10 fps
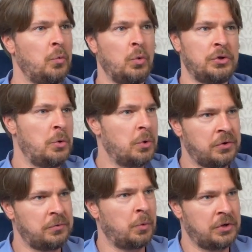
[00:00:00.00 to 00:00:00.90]
what
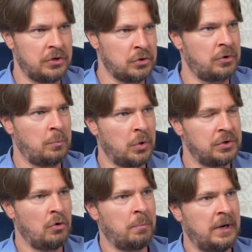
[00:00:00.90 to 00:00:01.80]
the insurer would
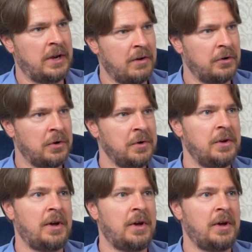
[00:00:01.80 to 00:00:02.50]
normally cover